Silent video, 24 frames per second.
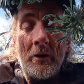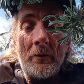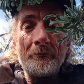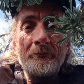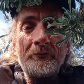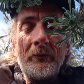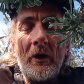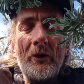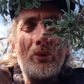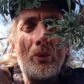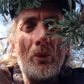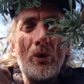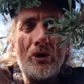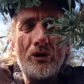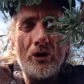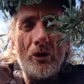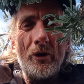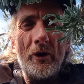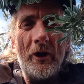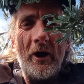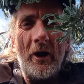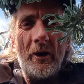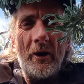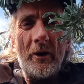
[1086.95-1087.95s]
That's what we're
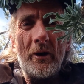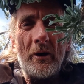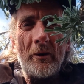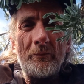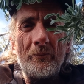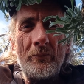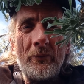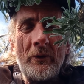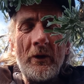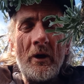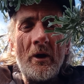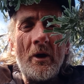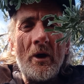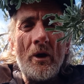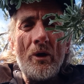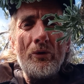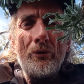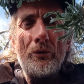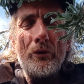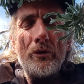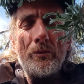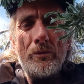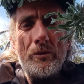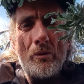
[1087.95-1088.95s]
doing out here.
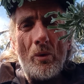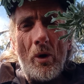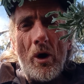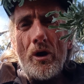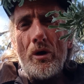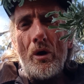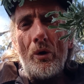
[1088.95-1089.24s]
So if you want to